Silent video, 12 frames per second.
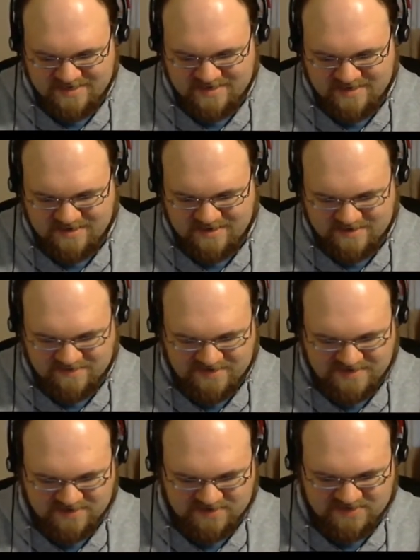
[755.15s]
It
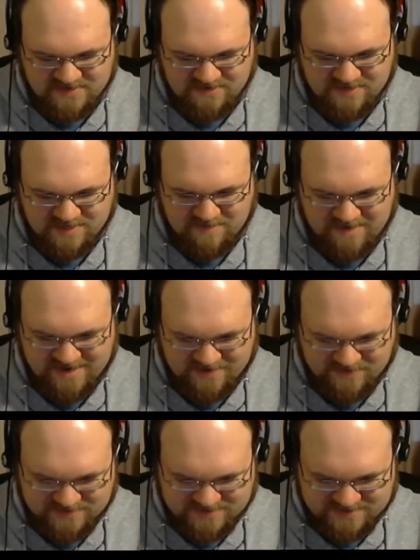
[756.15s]
helps to look at the
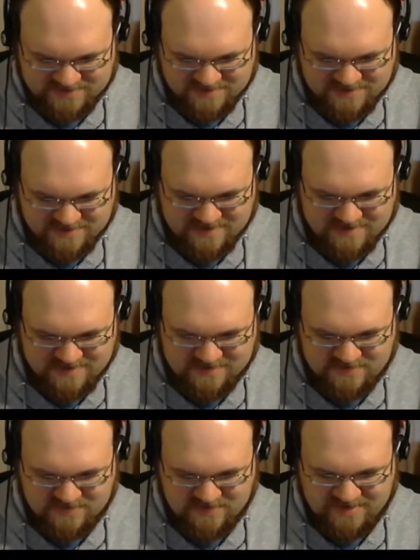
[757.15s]
panels
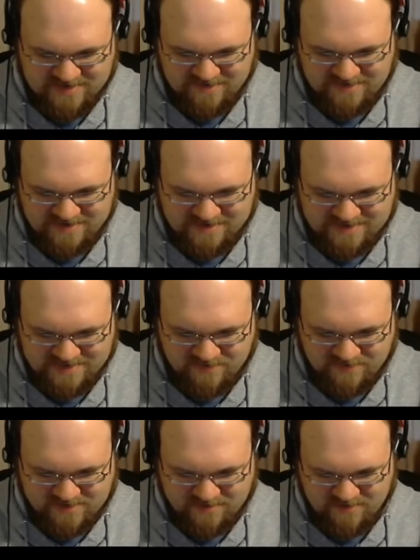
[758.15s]
to get everything aligned
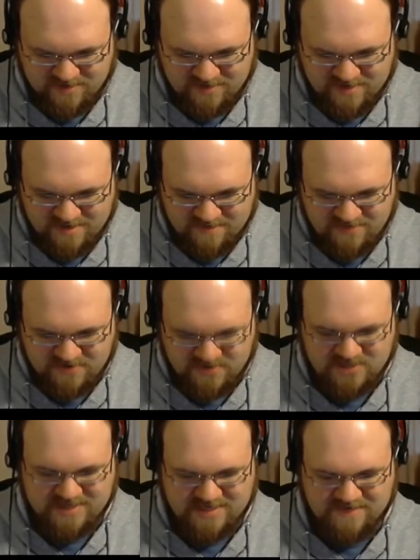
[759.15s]
properly, but
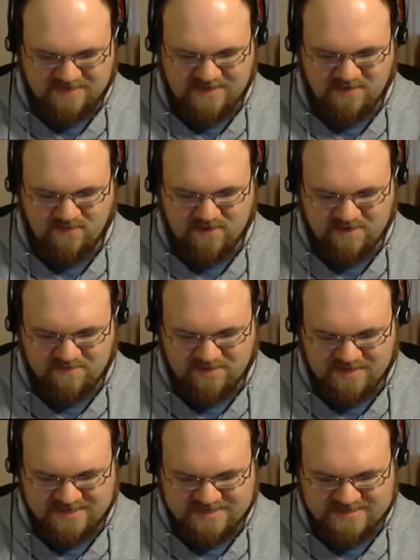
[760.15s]
usually I end up getting one in
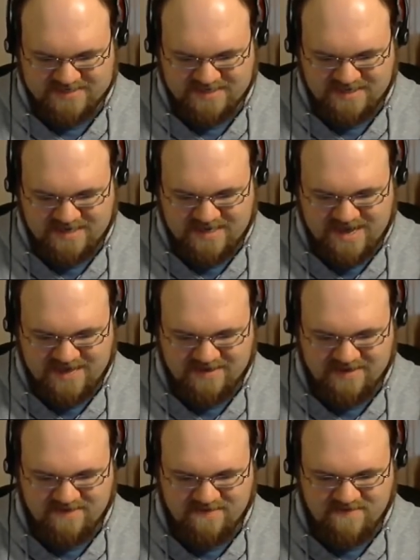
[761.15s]
place and
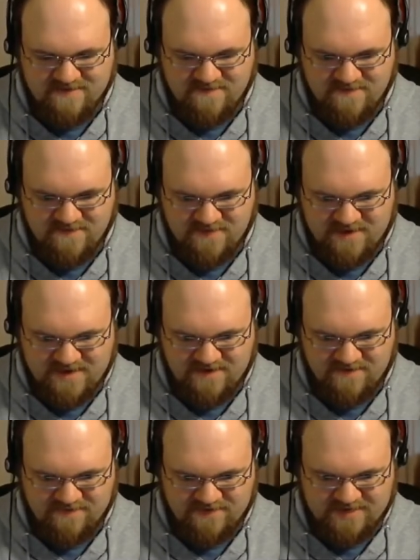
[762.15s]
then very
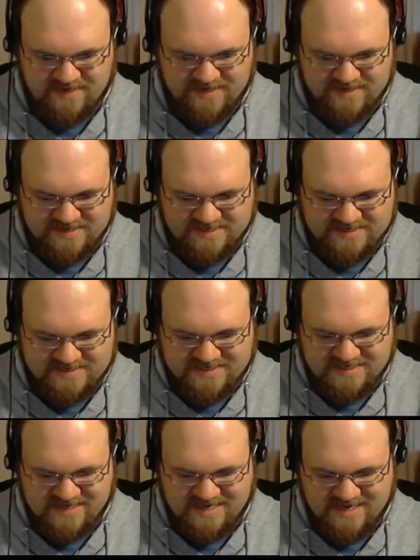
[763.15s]
carefully
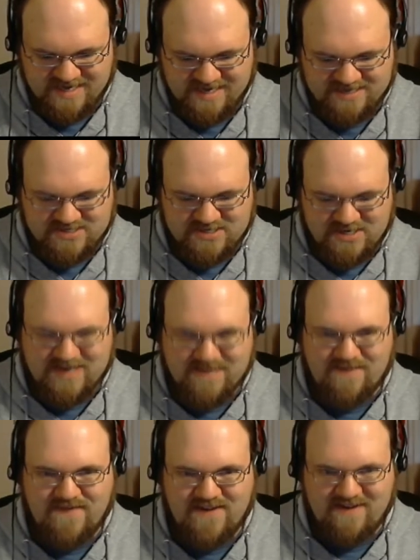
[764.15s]
studying it so I can
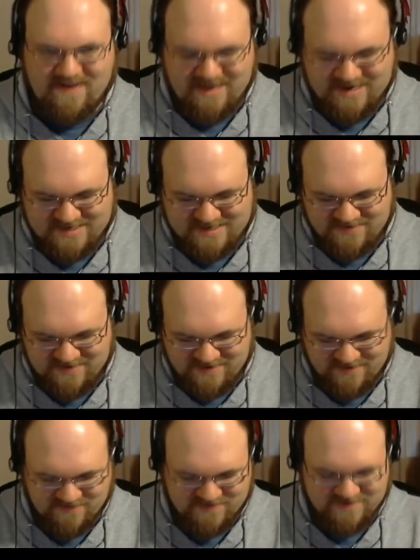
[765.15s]
figure out how to do the
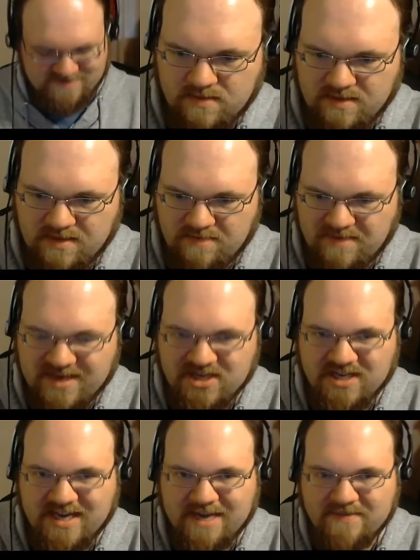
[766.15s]
other one. And then
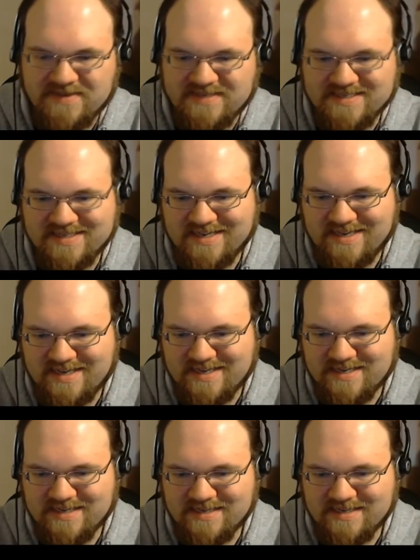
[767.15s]
magic happens and